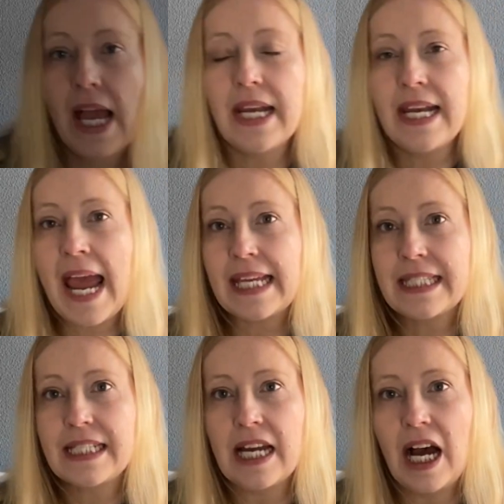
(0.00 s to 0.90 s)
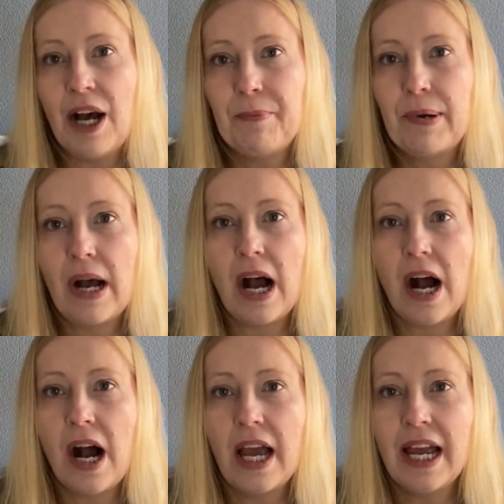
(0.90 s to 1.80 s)
Next up,
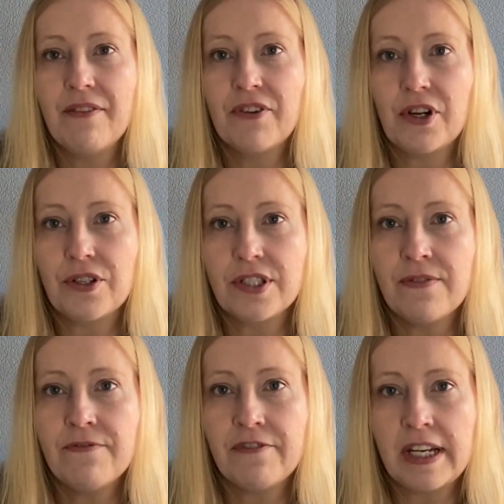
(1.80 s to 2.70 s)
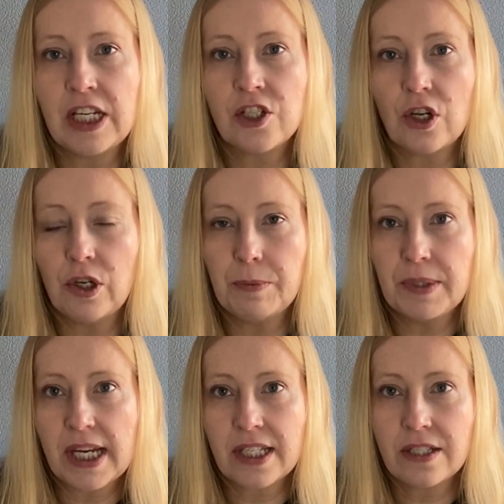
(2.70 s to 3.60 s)
I have got some finished
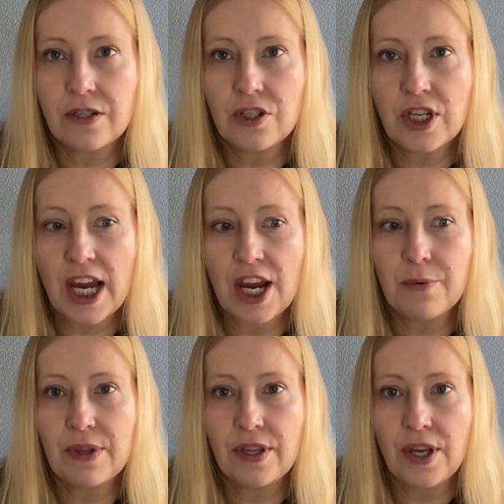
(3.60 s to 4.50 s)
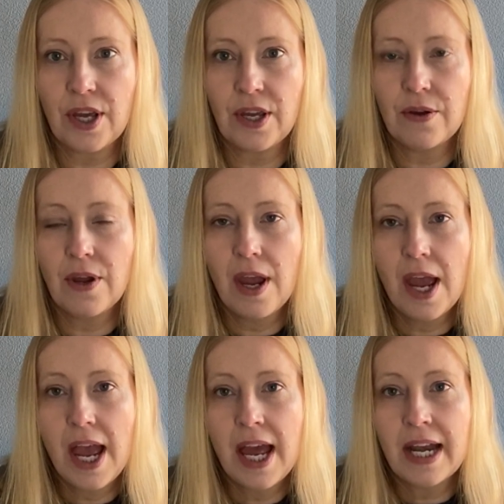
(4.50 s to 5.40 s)
objects to share with you.
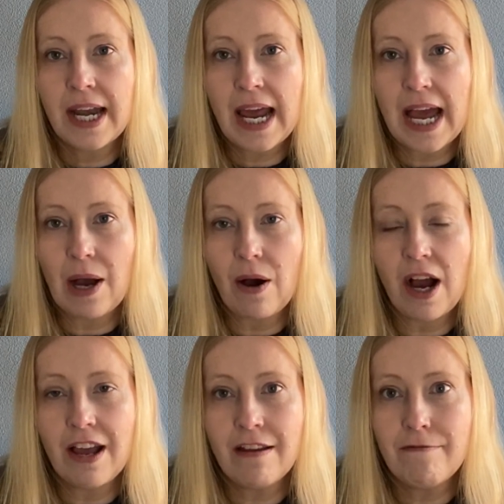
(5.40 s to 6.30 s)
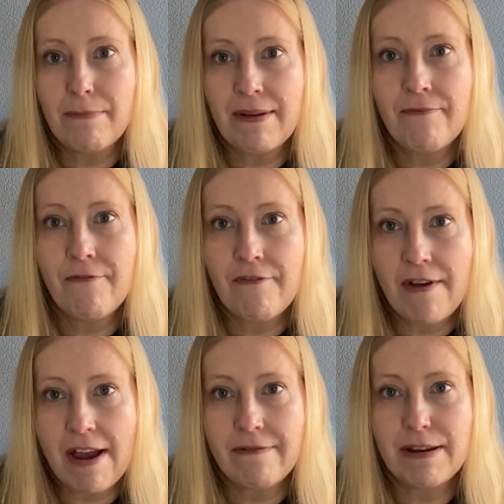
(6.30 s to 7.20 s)
Now, I've been
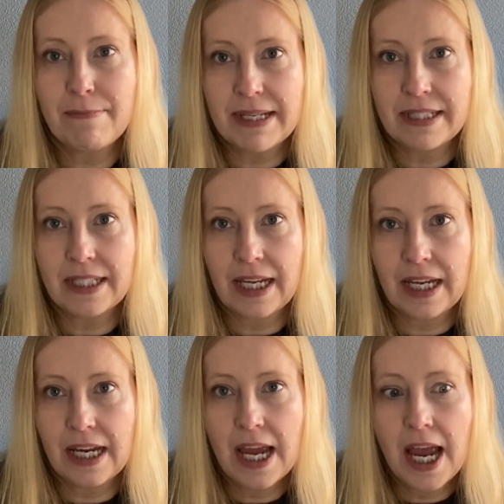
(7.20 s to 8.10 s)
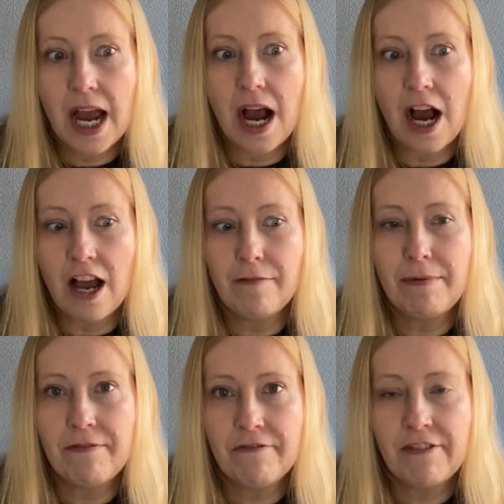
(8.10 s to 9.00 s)
very busy. I've
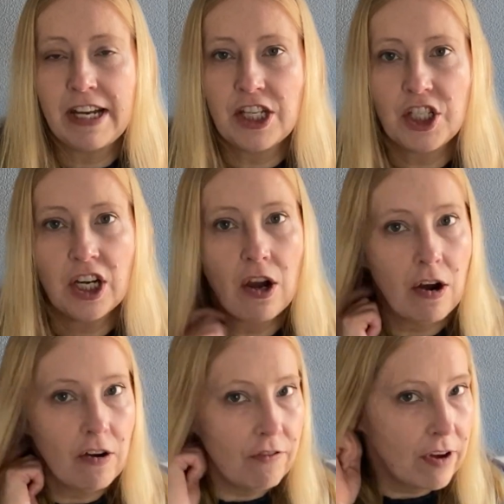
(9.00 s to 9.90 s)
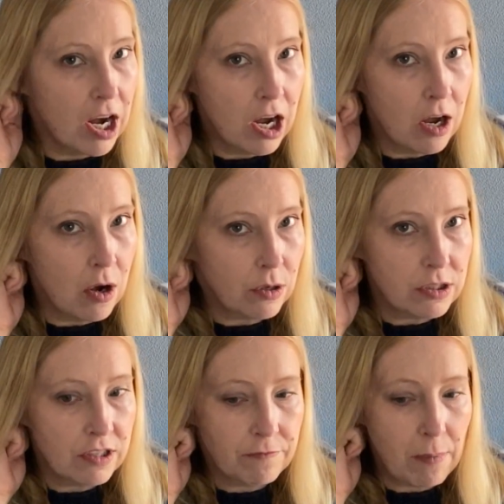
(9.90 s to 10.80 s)
been finishing off lots
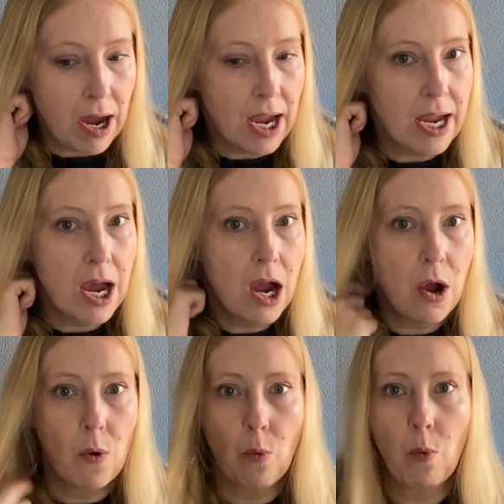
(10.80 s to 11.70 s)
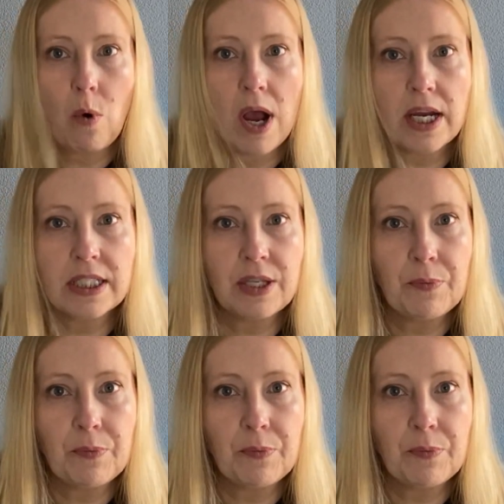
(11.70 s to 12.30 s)
of my works in